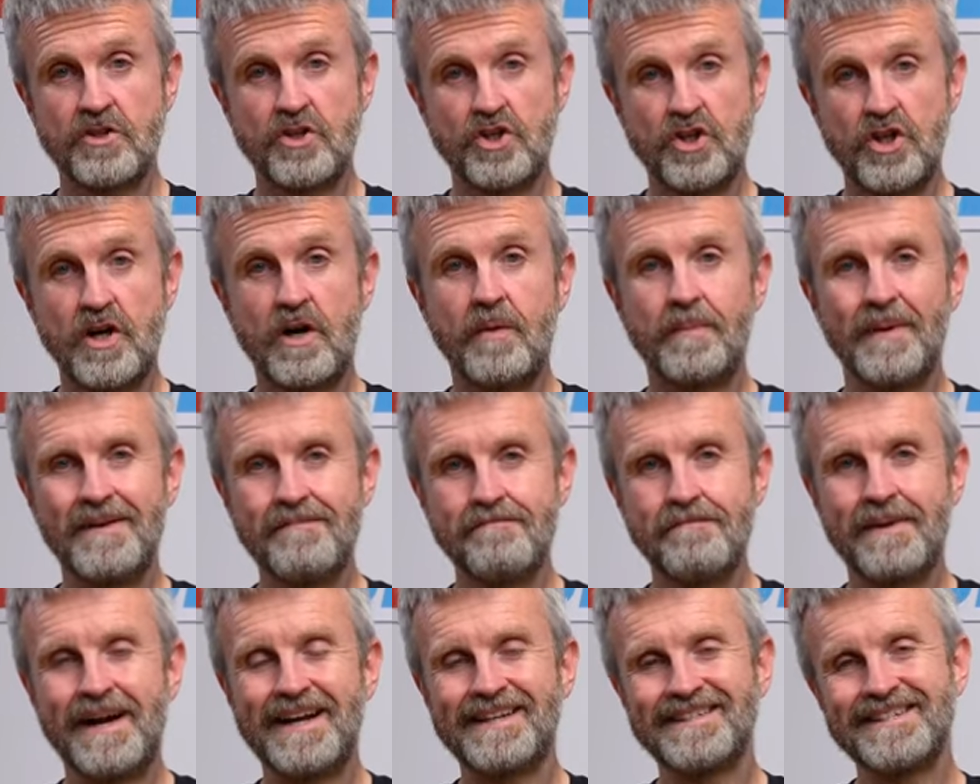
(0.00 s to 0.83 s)
Sharp
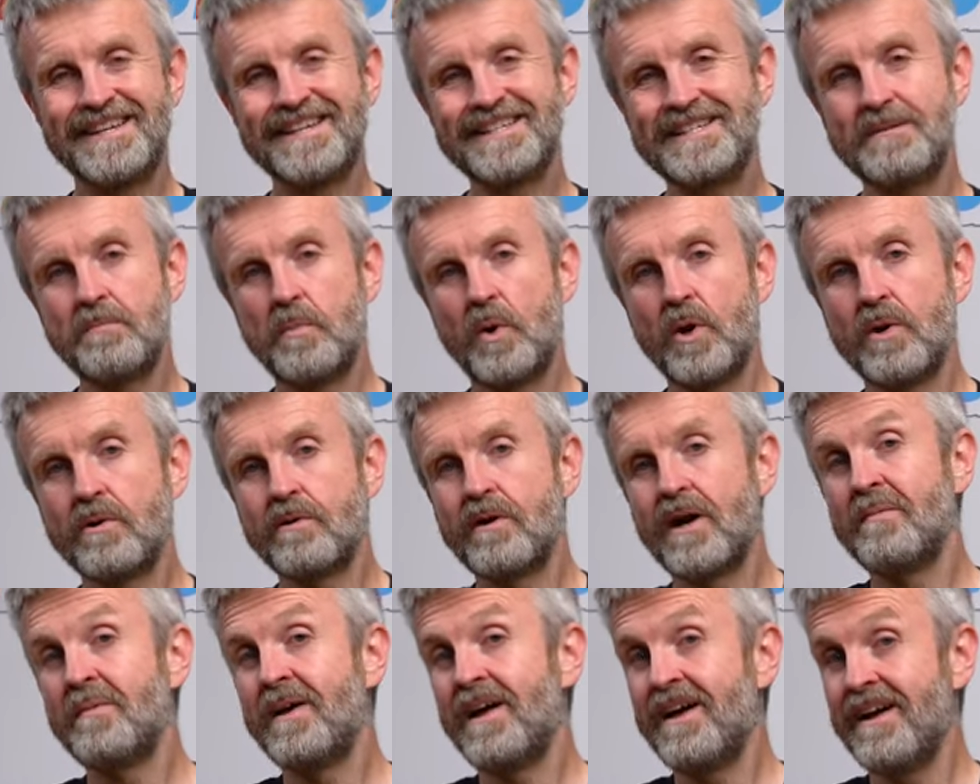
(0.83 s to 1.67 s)
Impact Testing Programme,